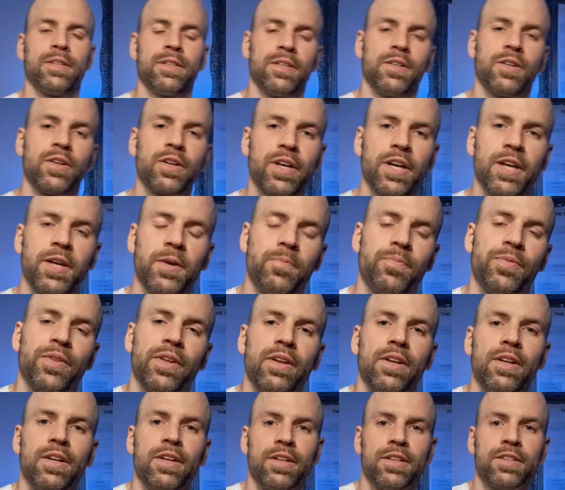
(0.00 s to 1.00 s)
Okay,
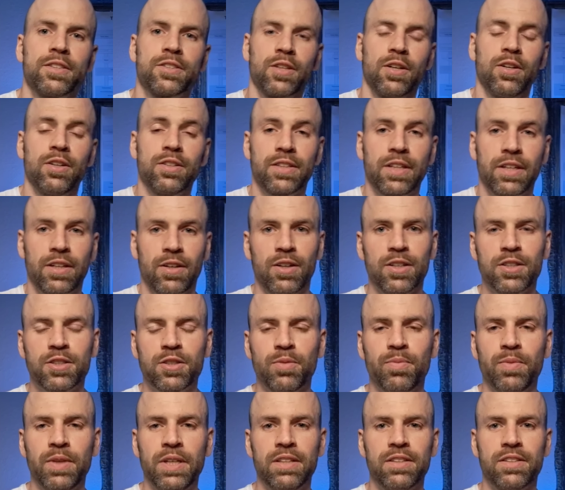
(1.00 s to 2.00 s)
so that
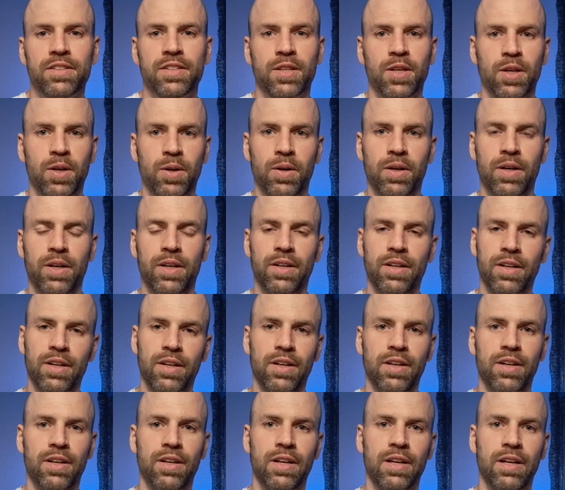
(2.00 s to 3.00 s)
also means in
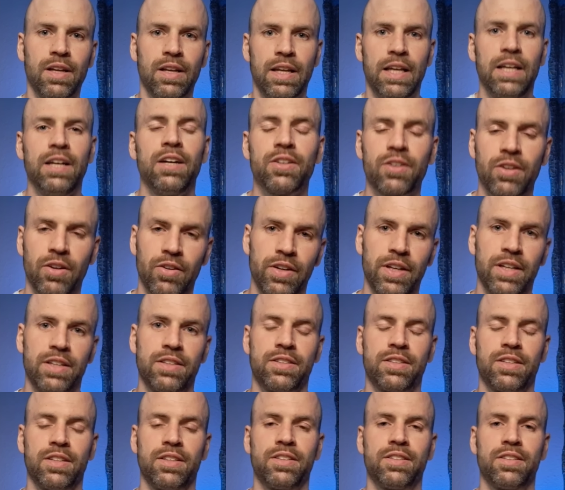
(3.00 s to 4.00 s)
a
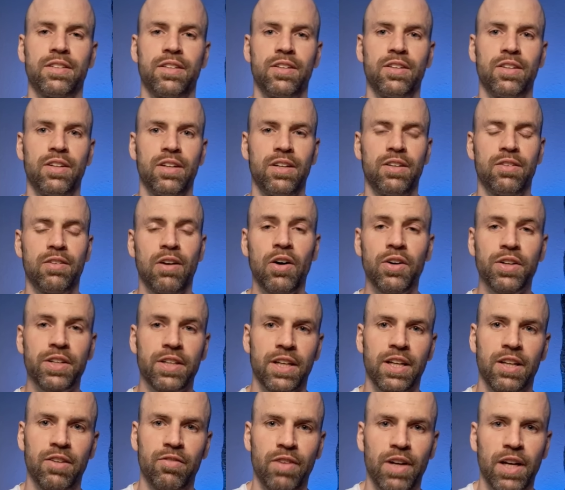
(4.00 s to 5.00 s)
layout-oriented
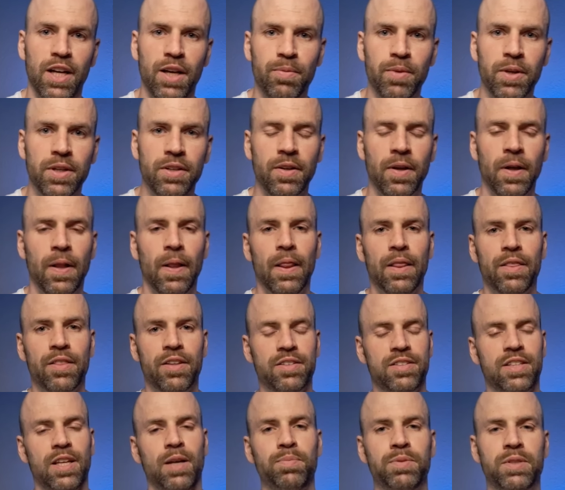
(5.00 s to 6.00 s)
routing environment,
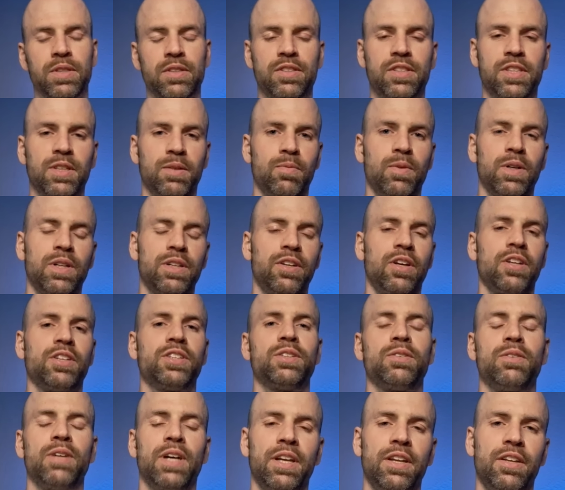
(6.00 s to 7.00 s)
the subsystem will
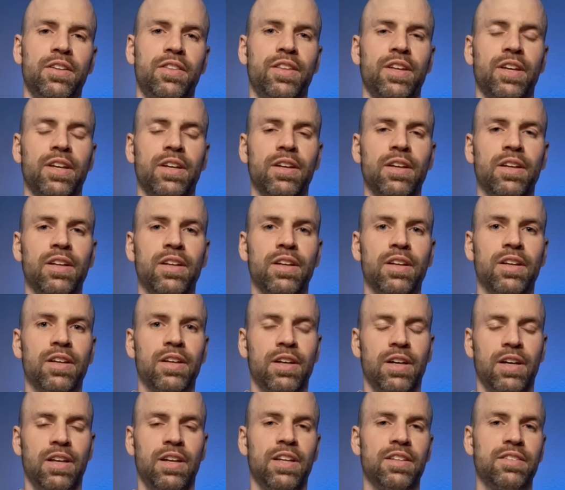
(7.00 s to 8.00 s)
not do anything
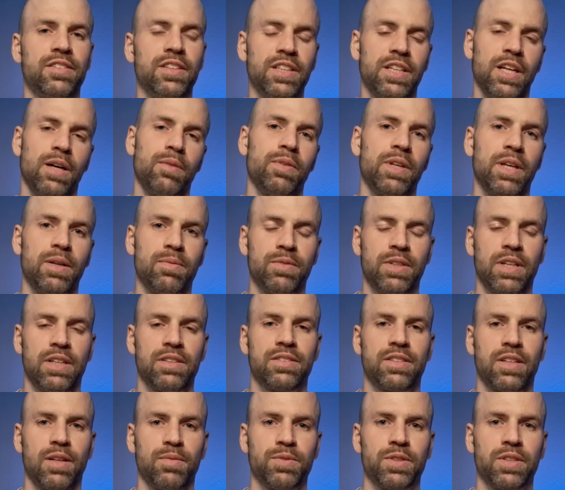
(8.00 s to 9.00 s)
unless EWM
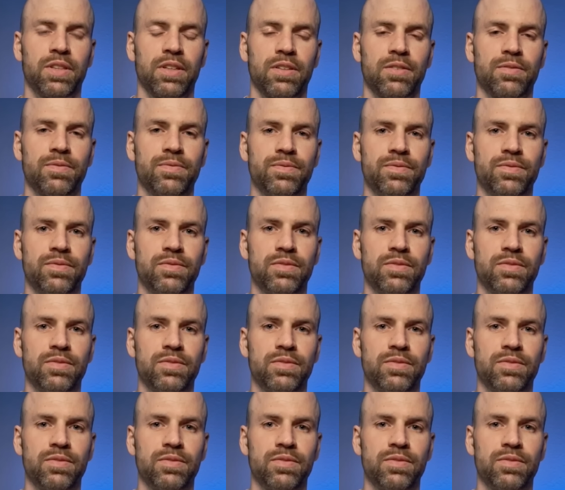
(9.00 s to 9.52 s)
does something.